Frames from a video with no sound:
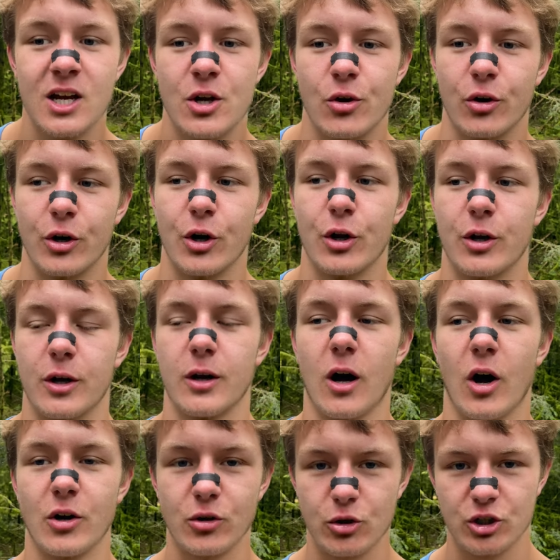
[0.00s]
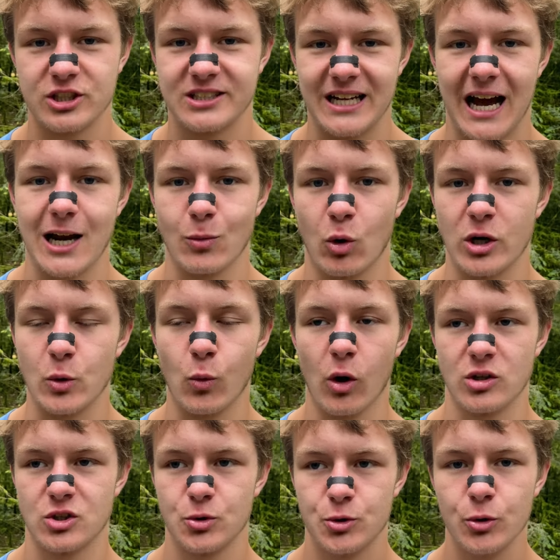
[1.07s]
You're gonna understand what he
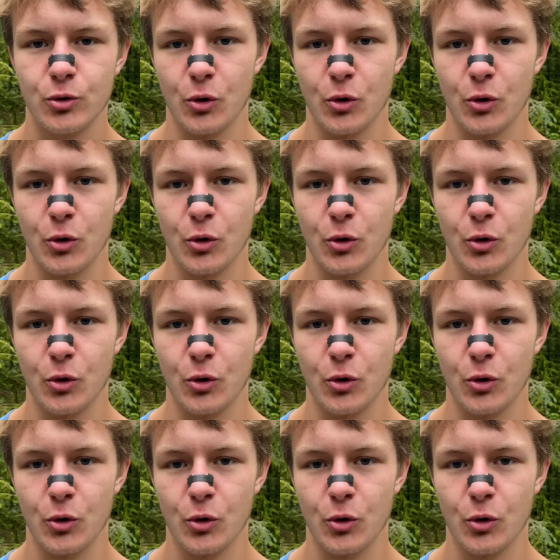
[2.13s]
wants you to